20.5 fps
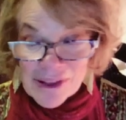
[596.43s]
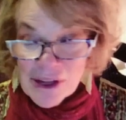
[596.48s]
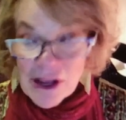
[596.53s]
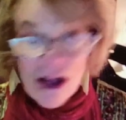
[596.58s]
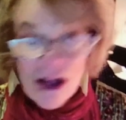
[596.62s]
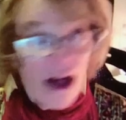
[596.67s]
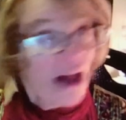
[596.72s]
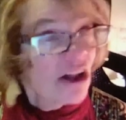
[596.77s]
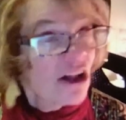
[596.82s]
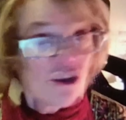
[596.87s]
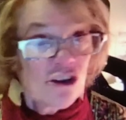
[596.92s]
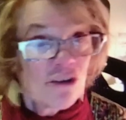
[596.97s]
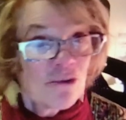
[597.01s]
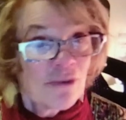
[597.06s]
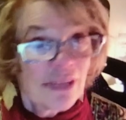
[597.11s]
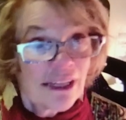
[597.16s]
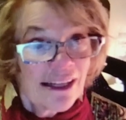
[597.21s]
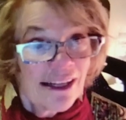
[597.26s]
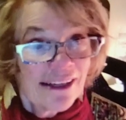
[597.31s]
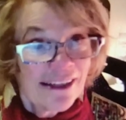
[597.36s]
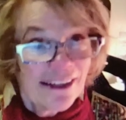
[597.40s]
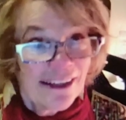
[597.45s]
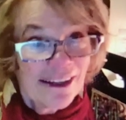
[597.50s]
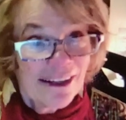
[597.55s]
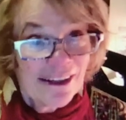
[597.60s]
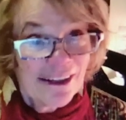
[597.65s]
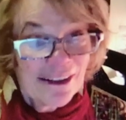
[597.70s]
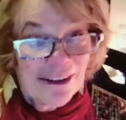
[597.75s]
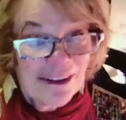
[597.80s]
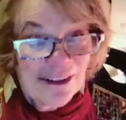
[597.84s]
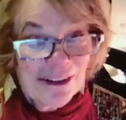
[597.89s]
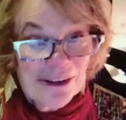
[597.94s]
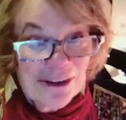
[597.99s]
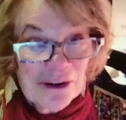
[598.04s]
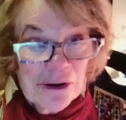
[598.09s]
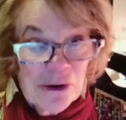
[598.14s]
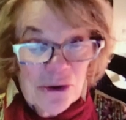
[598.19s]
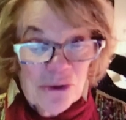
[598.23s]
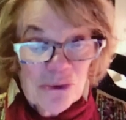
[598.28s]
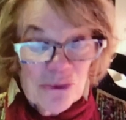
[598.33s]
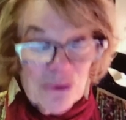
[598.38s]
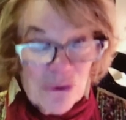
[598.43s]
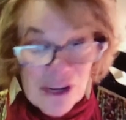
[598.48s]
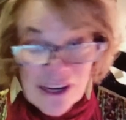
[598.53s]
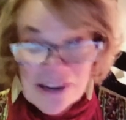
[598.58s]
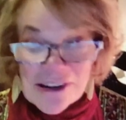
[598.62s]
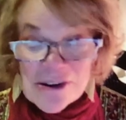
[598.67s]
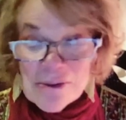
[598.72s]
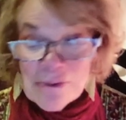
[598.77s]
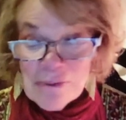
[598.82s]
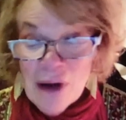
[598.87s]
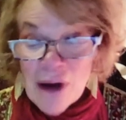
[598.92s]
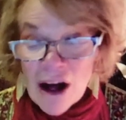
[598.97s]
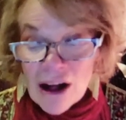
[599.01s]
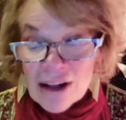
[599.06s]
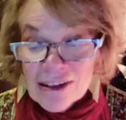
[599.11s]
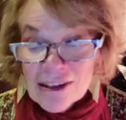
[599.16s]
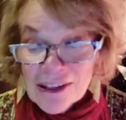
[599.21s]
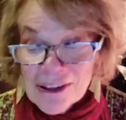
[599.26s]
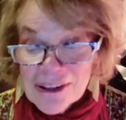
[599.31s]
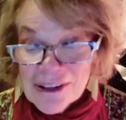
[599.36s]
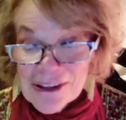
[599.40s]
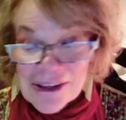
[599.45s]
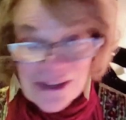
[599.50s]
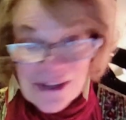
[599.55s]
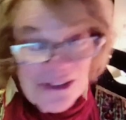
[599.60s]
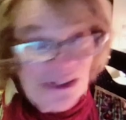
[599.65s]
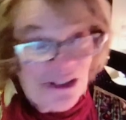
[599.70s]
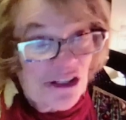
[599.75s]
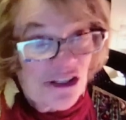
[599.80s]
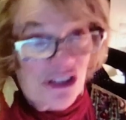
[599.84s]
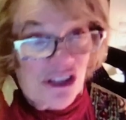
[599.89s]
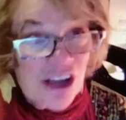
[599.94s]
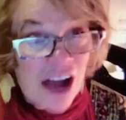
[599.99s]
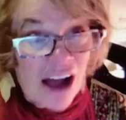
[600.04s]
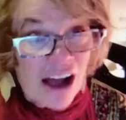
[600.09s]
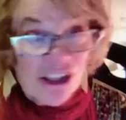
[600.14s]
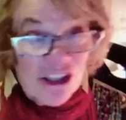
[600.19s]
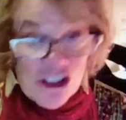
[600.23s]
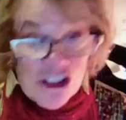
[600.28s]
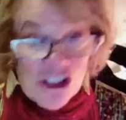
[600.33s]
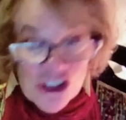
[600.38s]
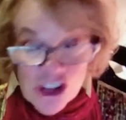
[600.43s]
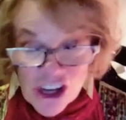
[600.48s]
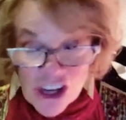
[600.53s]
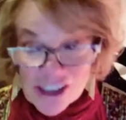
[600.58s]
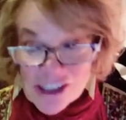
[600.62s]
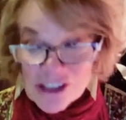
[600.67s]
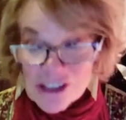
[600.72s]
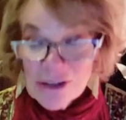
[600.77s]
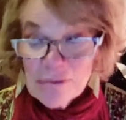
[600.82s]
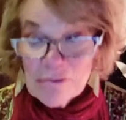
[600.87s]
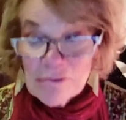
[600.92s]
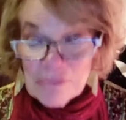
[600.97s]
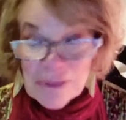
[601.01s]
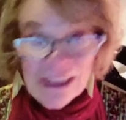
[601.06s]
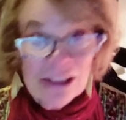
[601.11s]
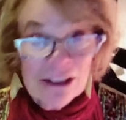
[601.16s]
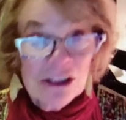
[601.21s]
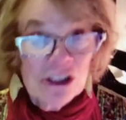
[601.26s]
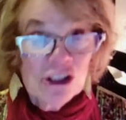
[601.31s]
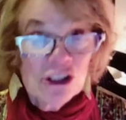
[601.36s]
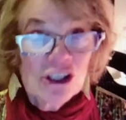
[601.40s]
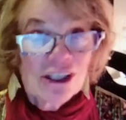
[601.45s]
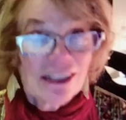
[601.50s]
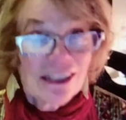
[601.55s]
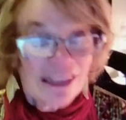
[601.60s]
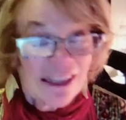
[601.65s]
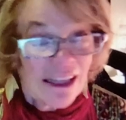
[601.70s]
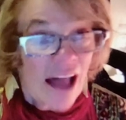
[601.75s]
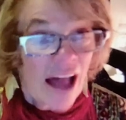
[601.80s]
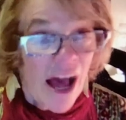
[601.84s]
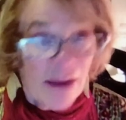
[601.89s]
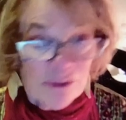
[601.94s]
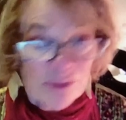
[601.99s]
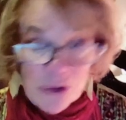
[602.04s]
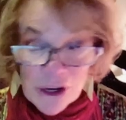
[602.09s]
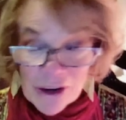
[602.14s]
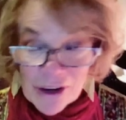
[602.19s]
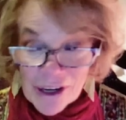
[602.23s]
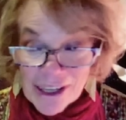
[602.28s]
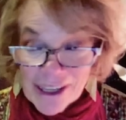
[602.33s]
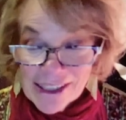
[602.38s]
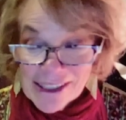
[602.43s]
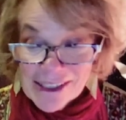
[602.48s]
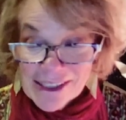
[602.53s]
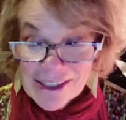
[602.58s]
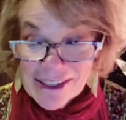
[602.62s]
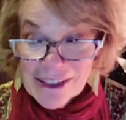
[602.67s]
Ultimately, READ Nepal does not just build libraries.